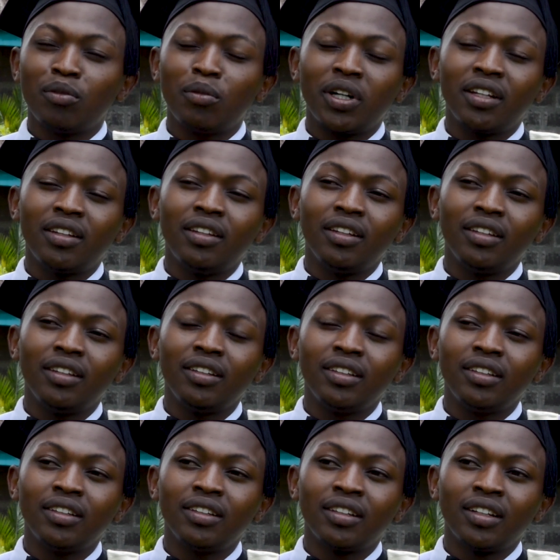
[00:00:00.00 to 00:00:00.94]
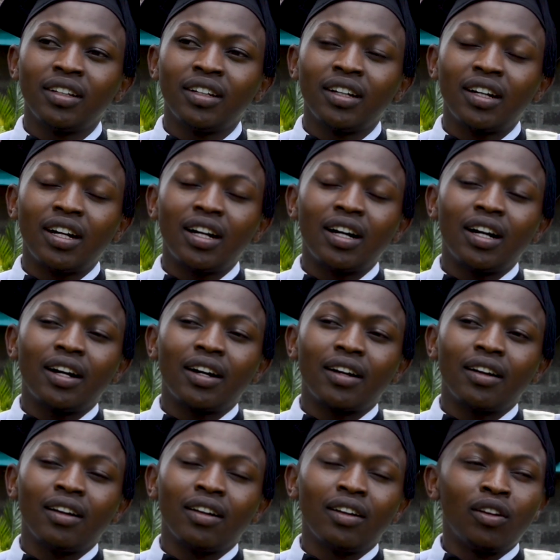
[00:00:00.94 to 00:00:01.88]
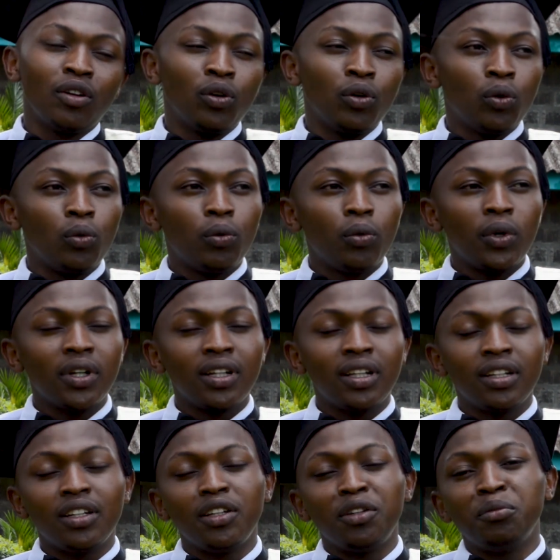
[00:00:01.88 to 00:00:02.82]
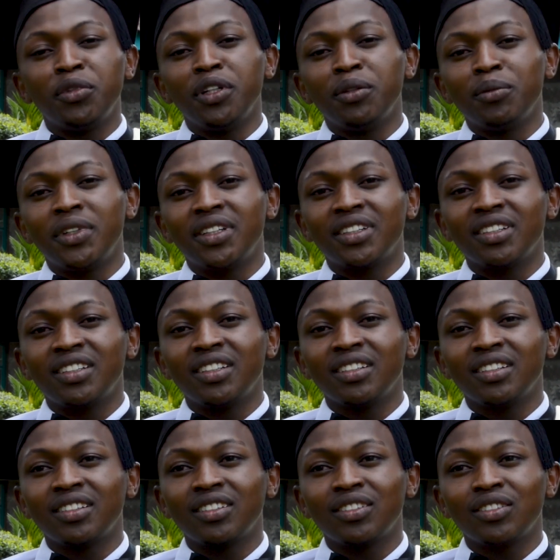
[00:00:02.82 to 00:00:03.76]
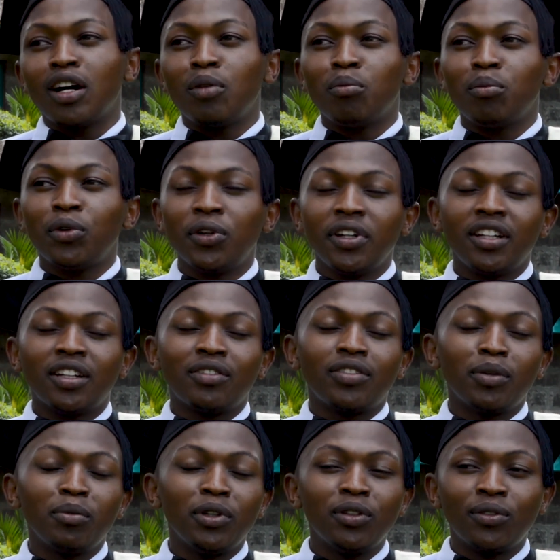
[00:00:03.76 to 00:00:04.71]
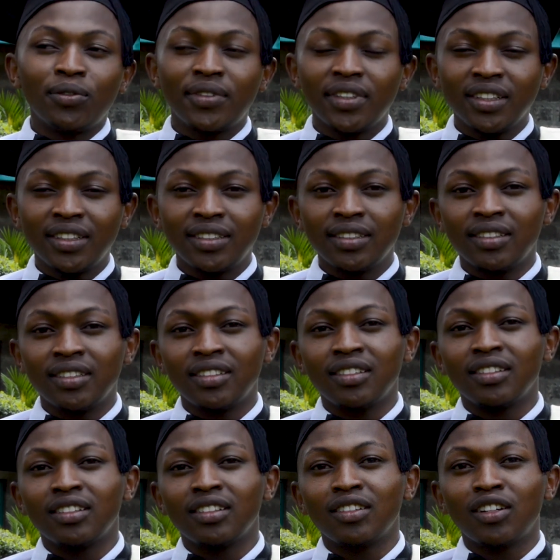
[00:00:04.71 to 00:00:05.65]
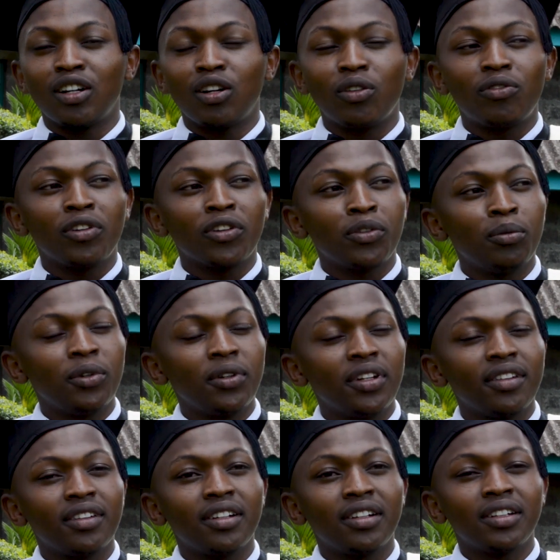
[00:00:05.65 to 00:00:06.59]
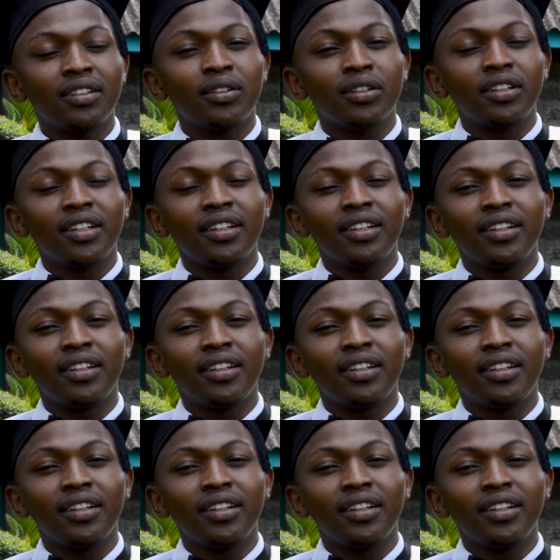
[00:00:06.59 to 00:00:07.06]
but they are well implemented. I'm born in a family of 6. Our firstborn is a